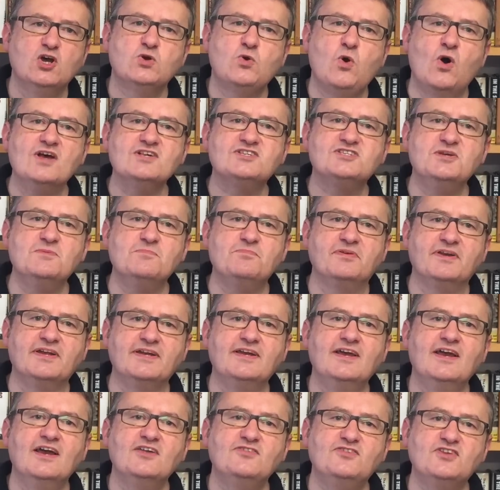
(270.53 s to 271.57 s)
Quite
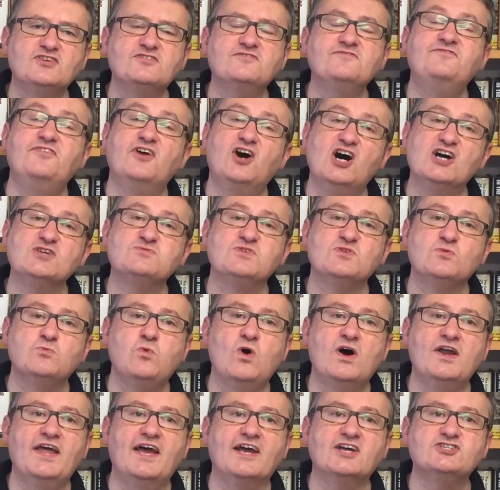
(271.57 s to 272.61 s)
simply, this fires with
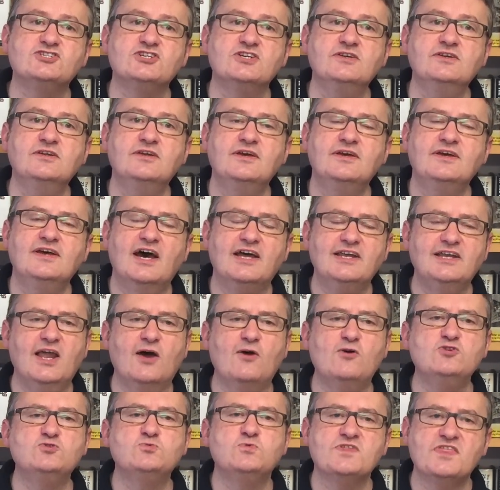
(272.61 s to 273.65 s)
one action and
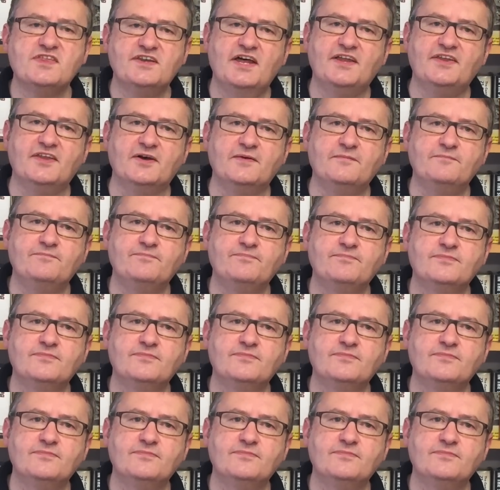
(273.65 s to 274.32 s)
loads with another.